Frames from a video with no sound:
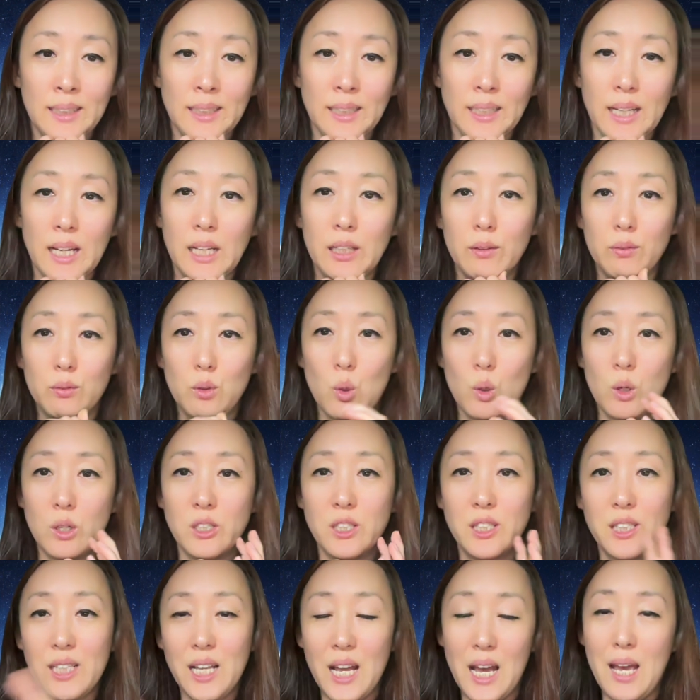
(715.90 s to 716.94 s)
And of course,
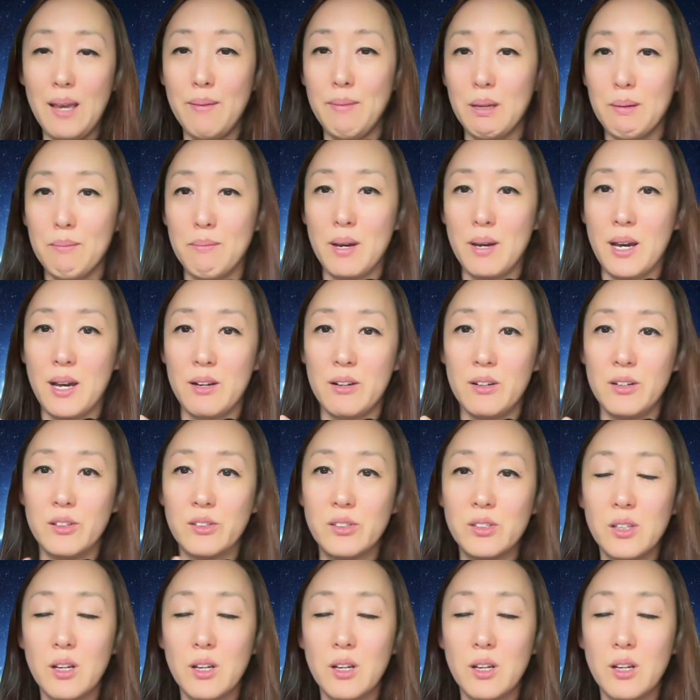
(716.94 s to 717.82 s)
timing matters.